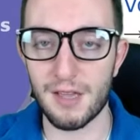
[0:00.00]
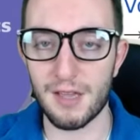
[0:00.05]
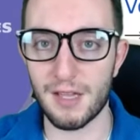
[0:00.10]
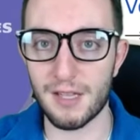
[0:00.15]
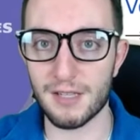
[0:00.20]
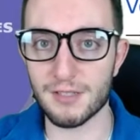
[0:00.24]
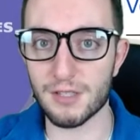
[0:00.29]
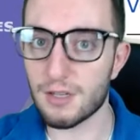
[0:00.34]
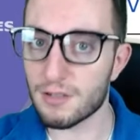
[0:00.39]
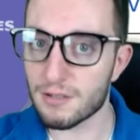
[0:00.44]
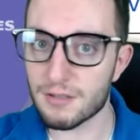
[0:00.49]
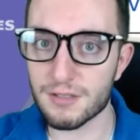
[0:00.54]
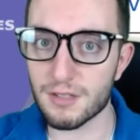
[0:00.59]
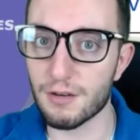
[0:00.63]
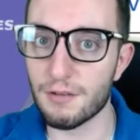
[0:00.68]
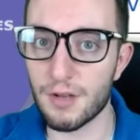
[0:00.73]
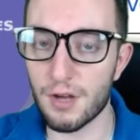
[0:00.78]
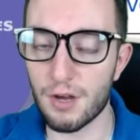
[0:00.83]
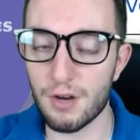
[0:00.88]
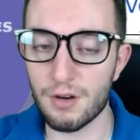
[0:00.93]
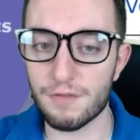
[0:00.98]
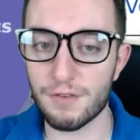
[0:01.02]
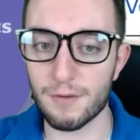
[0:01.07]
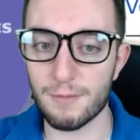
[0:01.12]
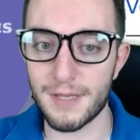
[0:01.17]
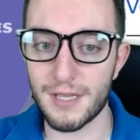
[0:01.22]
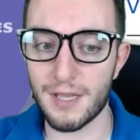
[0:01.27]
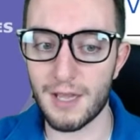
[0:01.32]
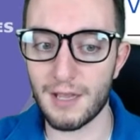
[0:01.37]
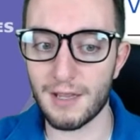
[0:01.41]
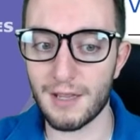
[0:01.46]
It's also known for
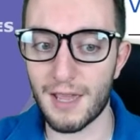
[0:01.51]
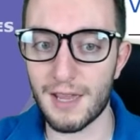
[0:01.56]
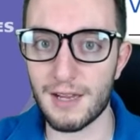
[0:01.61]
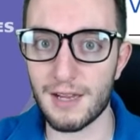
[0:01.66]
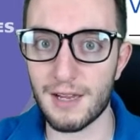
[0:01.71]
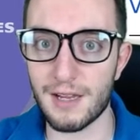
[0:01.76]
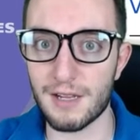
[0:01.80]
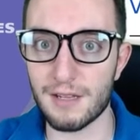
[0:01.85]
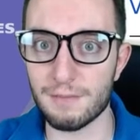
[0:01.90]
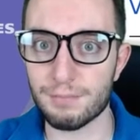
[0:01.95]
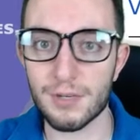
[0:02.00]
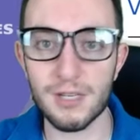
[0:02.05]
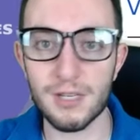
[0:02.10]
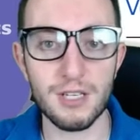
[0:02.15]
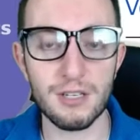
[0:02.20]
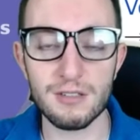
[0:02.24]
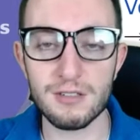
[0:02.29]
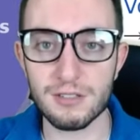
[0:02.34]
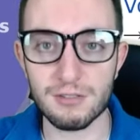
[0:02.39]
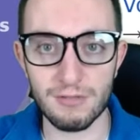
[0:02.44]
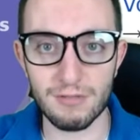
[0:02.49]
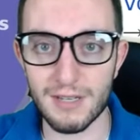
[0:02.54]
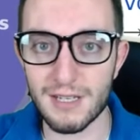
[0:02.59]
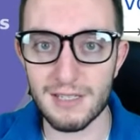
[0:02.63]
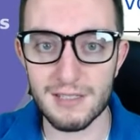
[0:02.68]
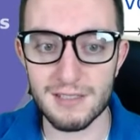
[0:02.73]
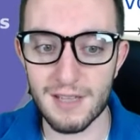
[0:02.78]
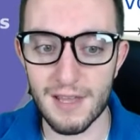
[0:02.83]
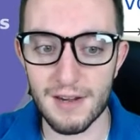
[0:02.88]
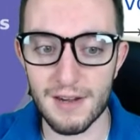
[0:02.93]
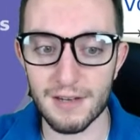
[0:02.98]
being a pretty good screen
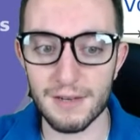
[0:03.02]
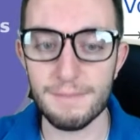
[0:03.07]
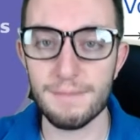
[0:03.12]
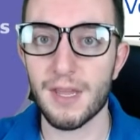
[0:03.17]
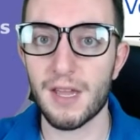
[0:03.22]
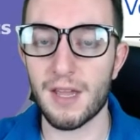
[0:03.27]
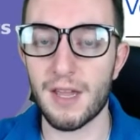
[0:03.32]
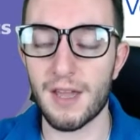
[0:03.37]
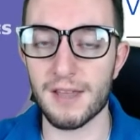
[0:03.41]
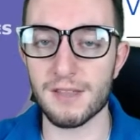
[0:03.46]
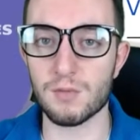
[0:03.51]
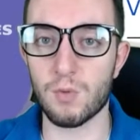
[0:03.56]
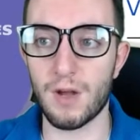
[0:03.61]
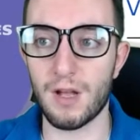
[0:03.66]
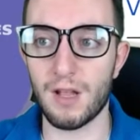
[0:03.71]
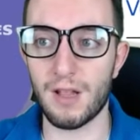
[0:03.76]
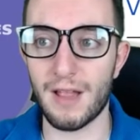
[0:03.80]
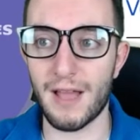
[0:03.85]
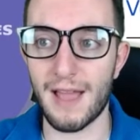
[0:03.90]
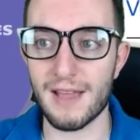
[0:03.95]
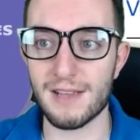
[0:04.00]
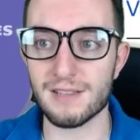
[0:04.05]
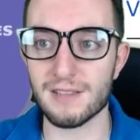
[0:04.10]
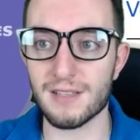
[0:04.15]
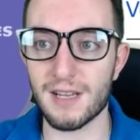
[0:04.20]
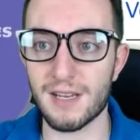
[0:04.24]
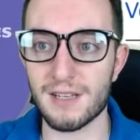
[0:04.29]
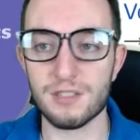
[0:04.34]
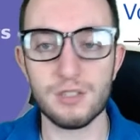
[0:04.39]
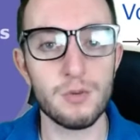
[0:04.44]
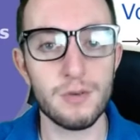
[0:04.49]
setter, as well as
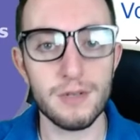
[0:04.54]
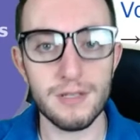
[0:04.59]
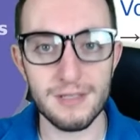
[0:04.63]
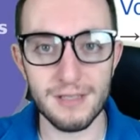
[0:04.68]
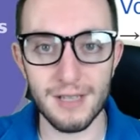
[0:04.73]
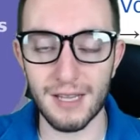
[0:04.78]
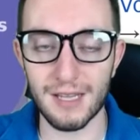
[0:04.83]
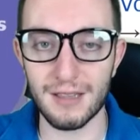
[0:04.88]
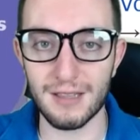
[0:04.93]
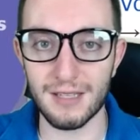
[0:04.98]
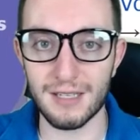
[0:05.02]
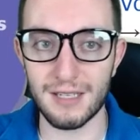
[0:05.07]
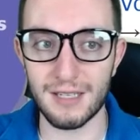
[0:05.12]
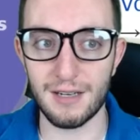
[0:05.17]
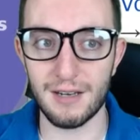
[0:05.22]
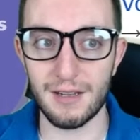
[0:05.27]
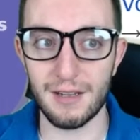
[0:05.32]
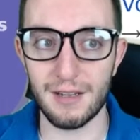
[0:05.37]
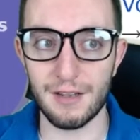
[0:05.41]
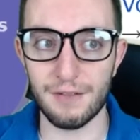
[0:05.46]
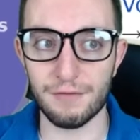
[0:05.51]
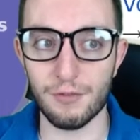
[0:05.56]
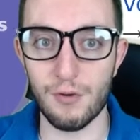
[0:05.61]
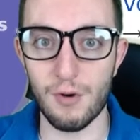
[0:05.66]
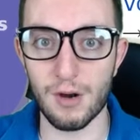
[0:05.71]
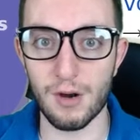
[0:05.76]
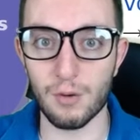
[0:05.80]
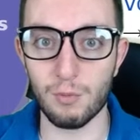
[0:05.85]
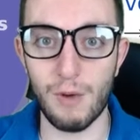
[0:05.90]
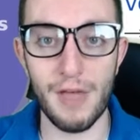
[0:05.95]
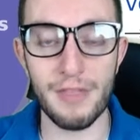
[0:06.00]
a suicide lead
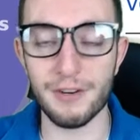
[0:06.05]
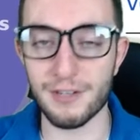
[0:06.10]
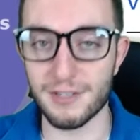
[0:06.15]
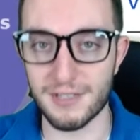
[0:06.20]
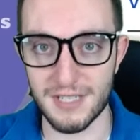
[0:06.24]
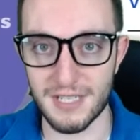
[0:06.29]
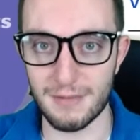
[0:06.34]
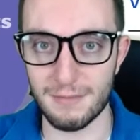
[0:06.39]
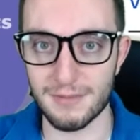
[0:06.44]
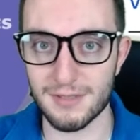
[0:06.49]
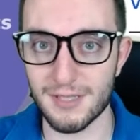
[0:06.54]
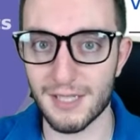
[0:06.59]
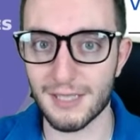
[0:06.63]
for weather teams.